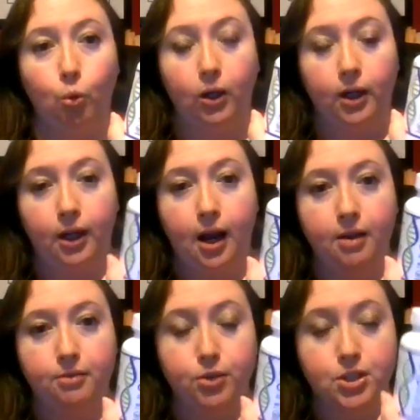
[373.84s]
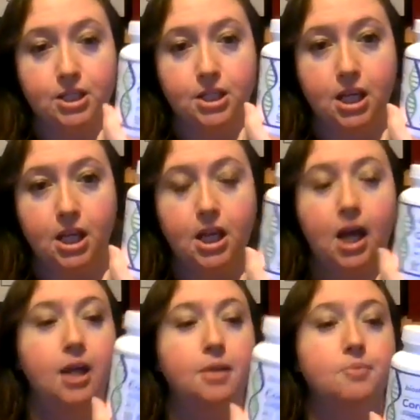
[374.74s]
for fertility,
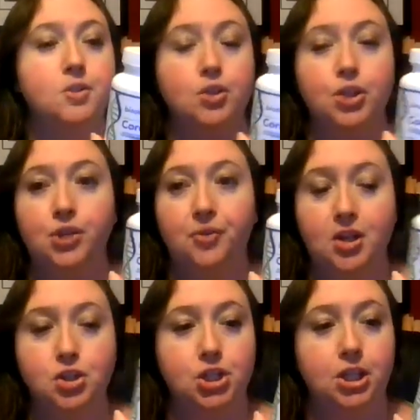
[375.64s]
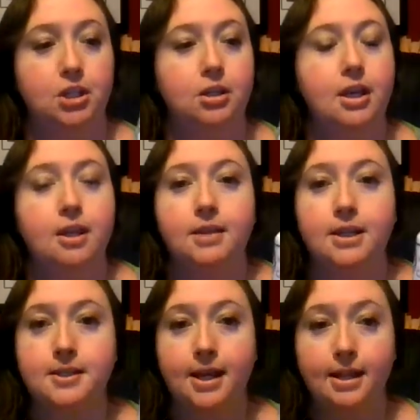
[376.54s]
circulation,
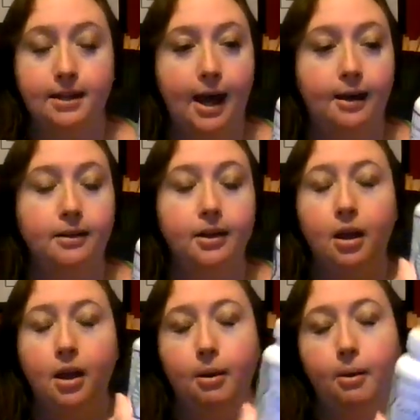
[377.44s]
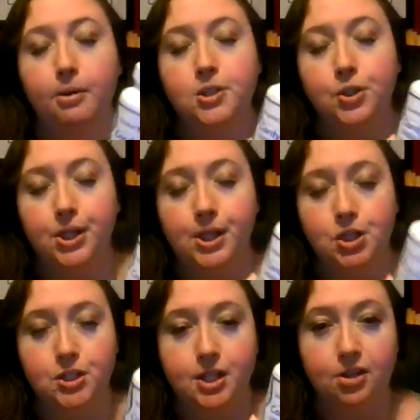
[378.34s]
things like that.
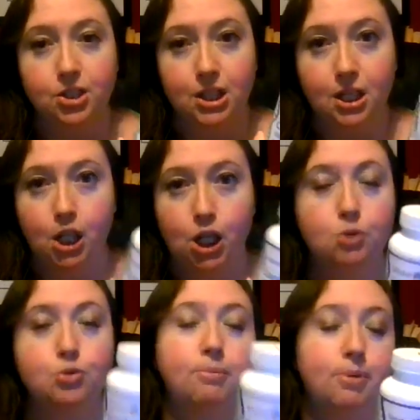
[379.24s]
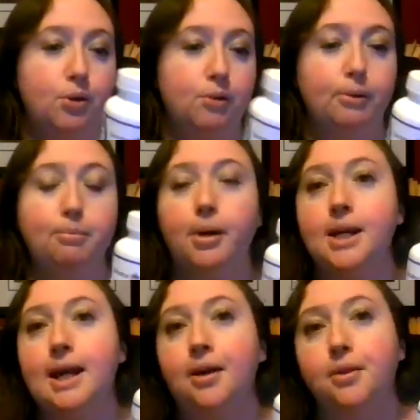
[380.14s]
Circulation is actually a huge component for
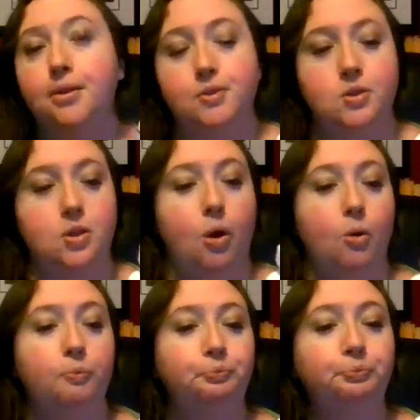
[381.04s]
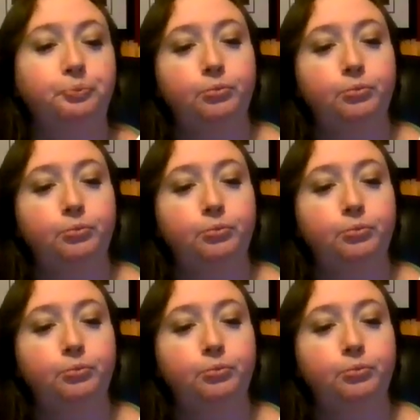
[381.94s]
brain health. So